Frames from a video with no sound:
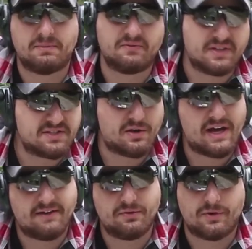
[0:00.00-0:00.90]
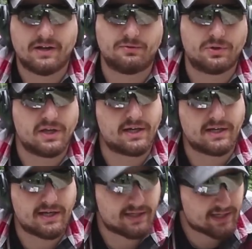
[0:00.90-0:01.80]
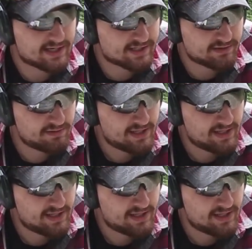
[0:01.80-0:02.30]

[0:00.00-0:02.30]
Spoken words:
if I still have the rifle, yada yada yada.